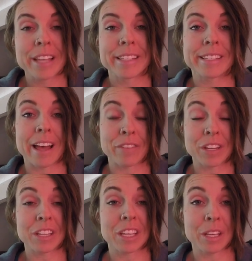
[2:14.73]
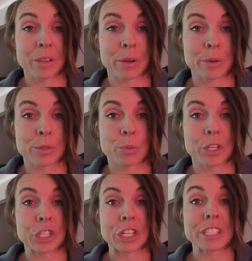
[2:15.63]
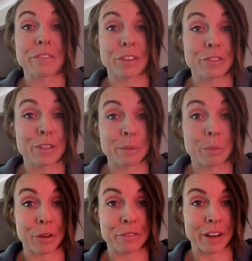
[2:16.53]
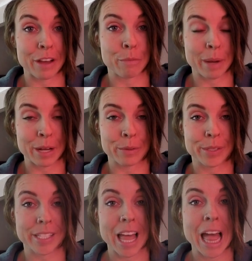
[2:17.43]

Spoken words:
7 kilos, which is 15.5 pounds.